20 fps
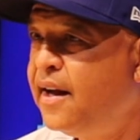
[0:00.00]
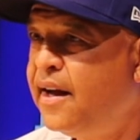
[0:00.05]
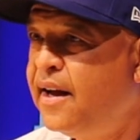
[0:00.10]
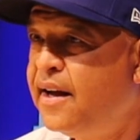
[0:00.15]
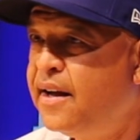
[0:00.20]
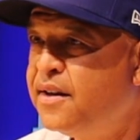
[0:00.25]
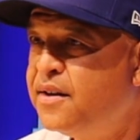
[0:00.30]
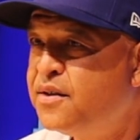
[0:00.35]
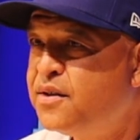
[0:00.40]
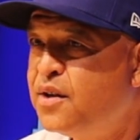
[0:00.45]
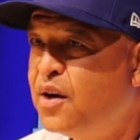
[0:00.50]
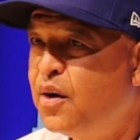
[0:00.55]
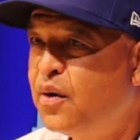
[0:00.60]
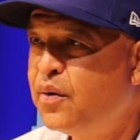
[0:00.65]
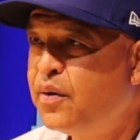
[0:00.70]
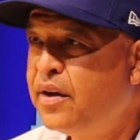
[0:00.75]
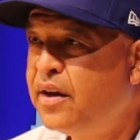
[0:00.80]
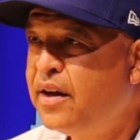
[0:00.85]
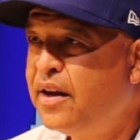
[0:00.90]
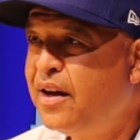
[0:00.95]
And
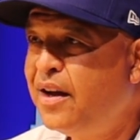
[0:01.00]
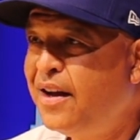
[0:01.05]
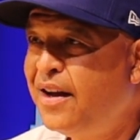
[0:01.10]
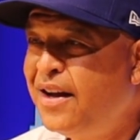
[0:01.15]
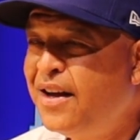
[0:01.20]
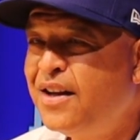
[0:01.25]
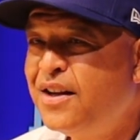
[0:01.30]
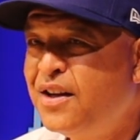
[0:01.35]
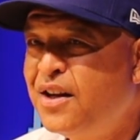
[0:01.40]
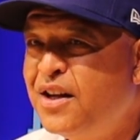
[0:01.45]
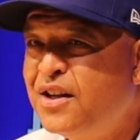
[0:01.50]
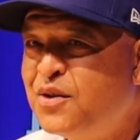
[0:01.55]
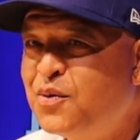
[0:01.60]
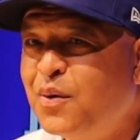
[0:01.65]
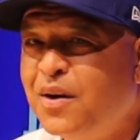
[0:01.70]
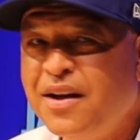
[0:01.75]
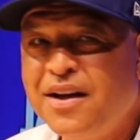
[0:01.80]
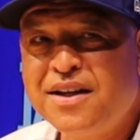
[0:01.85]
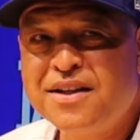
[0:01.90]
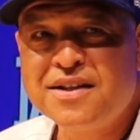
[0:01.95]
so it's
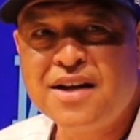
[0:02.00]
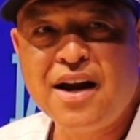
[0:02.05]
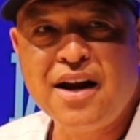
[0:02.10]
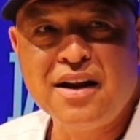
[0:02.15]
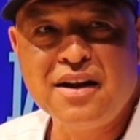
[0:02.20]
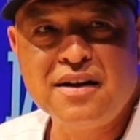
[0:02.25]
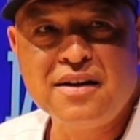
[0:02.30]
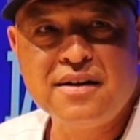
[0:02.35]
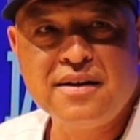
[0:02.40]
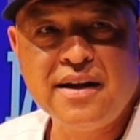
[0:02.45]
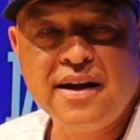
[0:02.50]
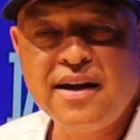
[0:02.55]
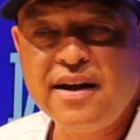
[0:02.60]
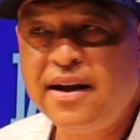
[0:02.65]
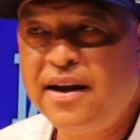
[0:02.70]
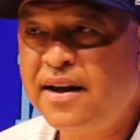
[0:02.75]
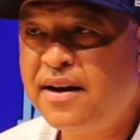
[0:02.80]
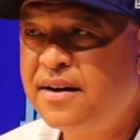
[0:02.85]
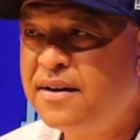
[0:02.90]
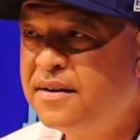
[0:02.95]
really exciting,
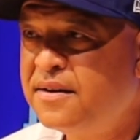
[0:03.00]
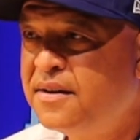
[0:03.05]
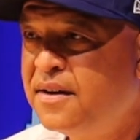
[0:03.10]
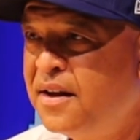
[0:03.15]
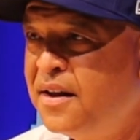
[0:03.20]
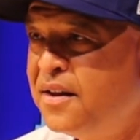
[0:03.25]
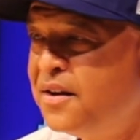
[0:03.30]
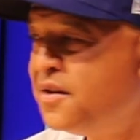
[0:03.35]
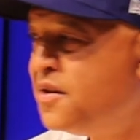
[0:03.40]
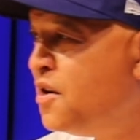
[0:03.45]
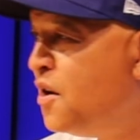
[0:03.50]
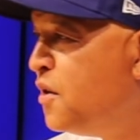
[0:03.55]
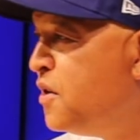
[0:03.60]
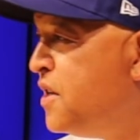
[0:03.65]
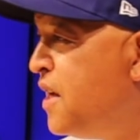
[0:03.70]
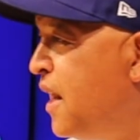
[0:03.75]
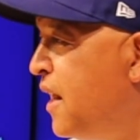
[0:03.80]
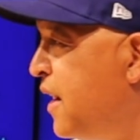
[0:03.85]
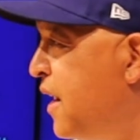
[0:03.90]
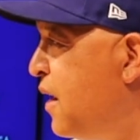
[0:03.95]
and there's no
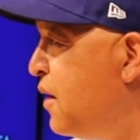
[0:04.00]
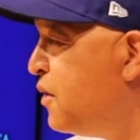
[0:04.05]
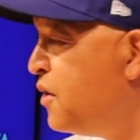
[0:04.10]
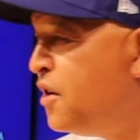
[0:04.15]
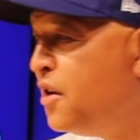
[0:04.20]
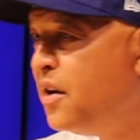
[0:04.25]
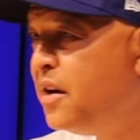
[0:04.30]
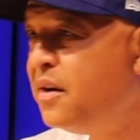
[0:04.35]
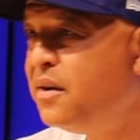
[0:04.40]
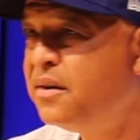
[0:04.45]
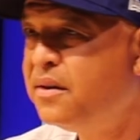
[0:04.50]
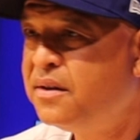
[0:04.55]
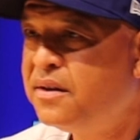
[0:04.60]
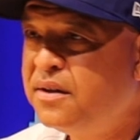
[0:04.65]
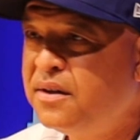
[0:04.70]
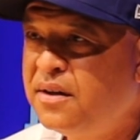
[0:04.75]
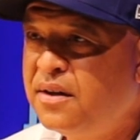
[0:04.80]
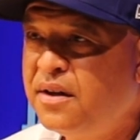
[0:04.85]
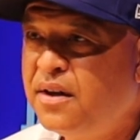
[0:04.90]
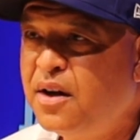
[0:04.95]
telling how good
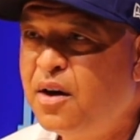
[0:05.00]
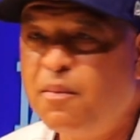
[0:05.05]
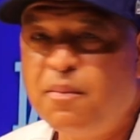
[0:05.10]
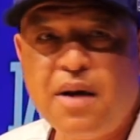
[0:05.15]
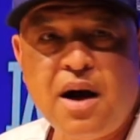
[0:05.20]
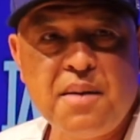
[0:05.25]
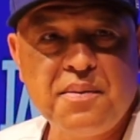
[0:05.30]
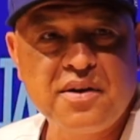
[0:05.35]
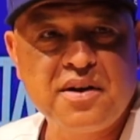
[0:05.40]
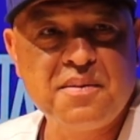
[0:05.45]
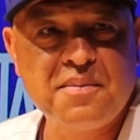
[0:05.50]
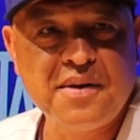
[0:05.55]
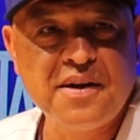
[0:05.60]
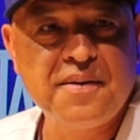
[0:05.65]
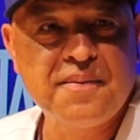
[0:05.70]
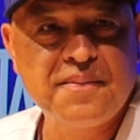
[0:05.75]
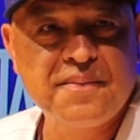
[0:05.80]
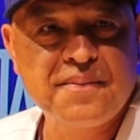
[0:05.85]
Bobby can be.